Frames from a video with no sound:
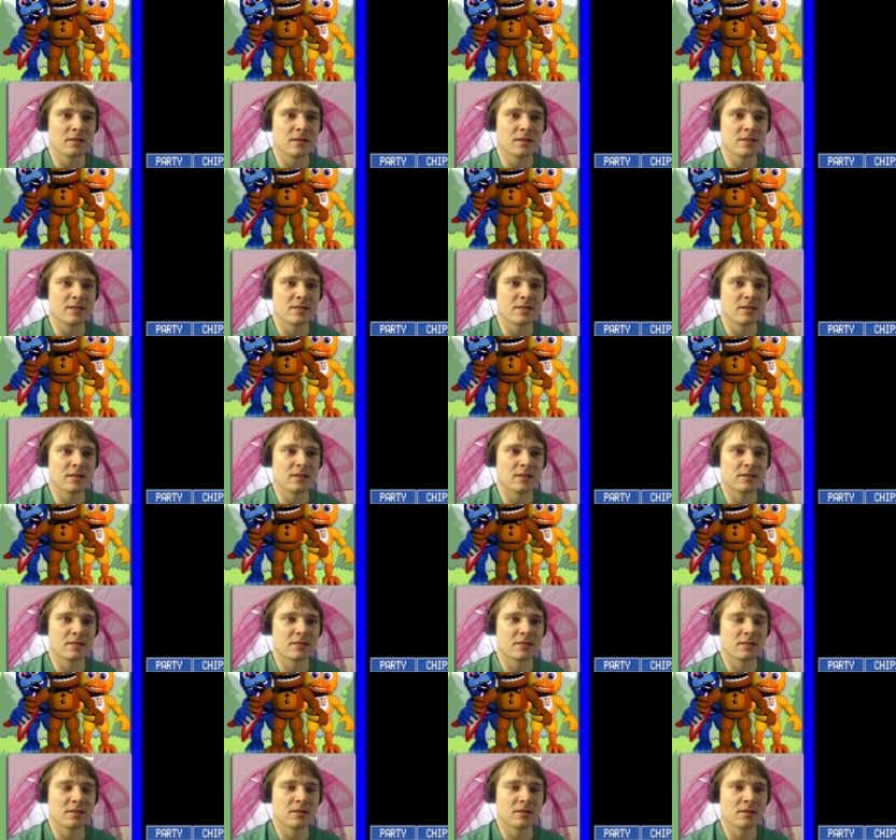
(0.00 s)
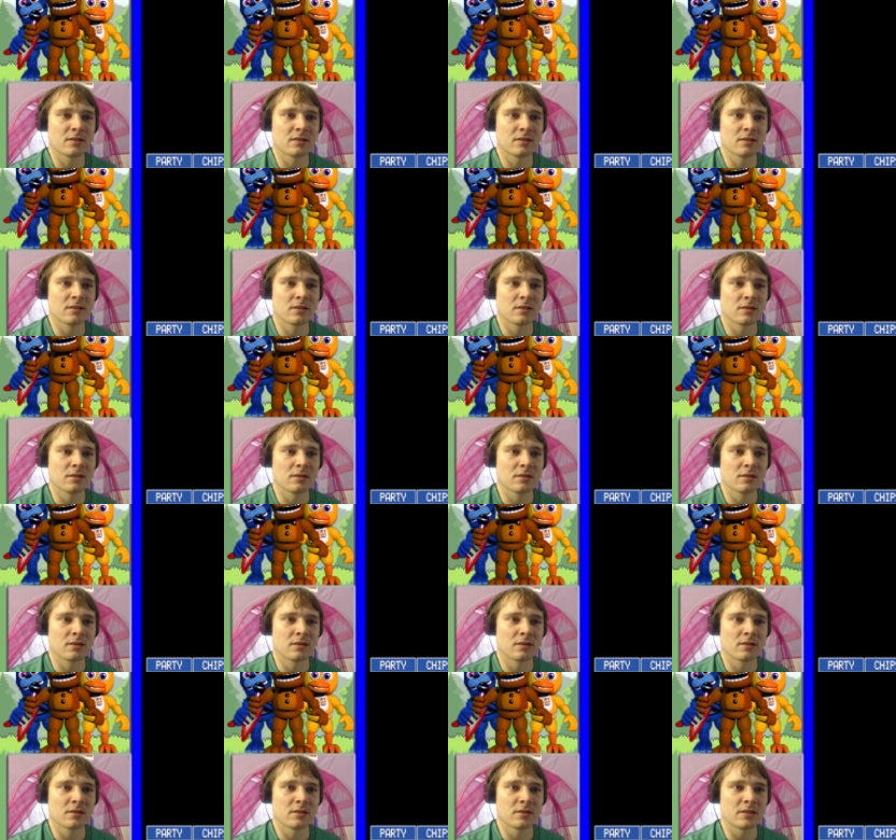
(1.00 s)
Is it
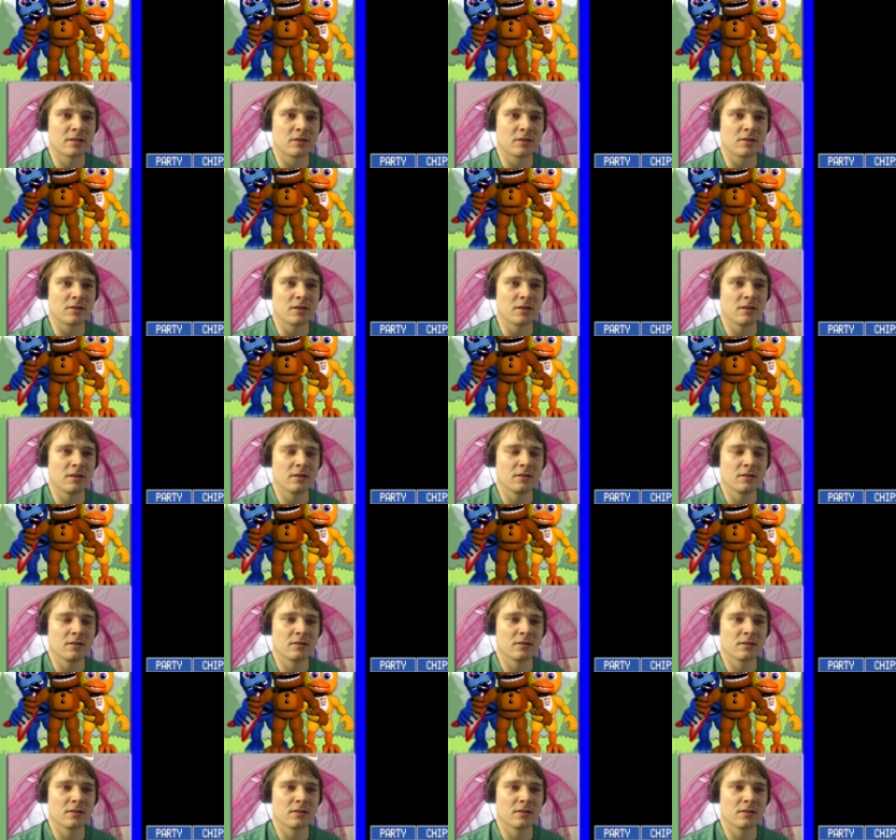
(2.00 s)
down here?